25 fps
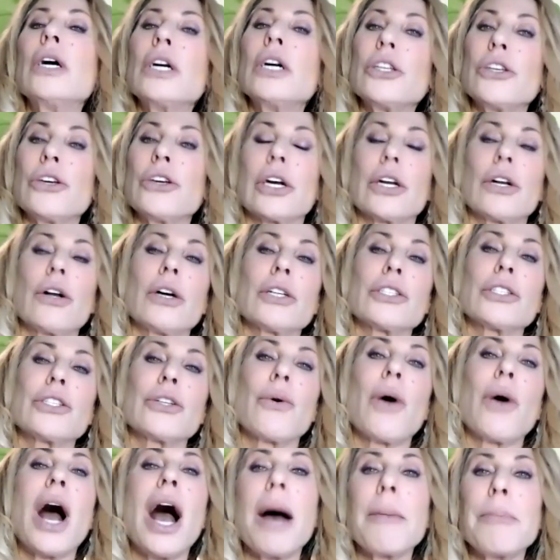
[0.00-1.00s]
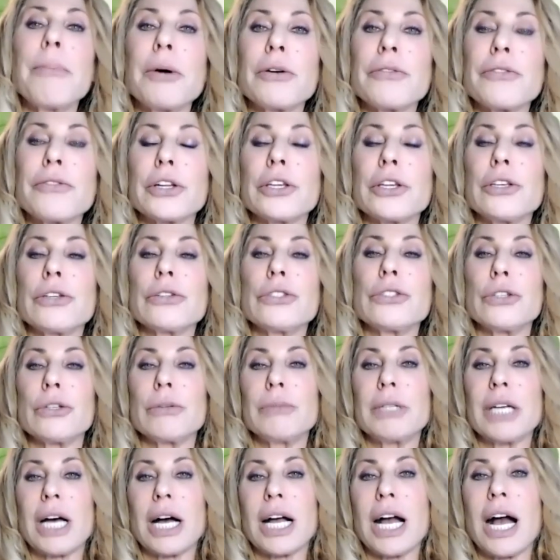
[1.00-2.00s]
you can also hop over to
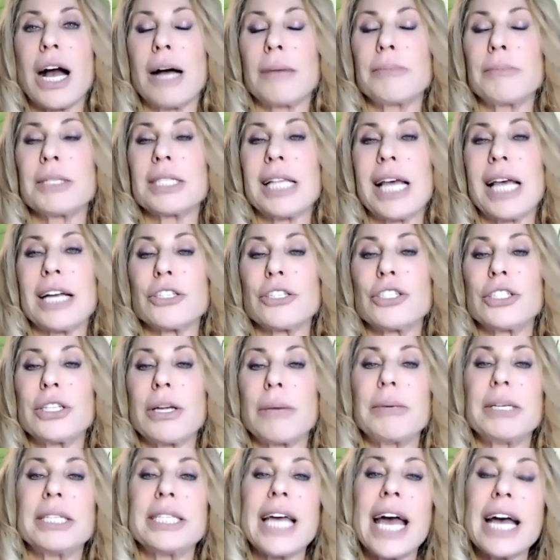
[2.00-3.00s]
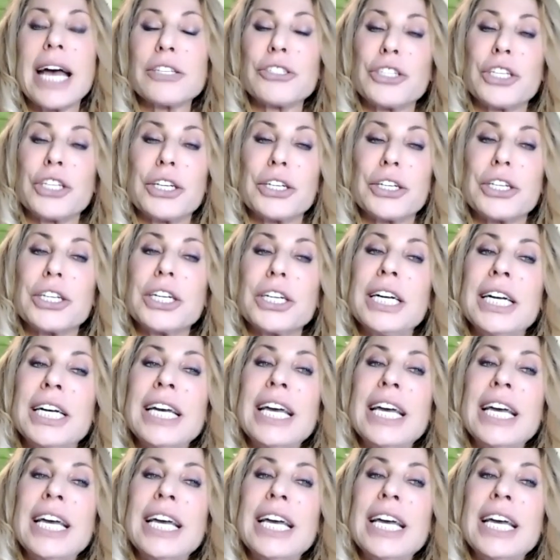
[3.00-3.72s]
youtube.com slash Debbi Dachinger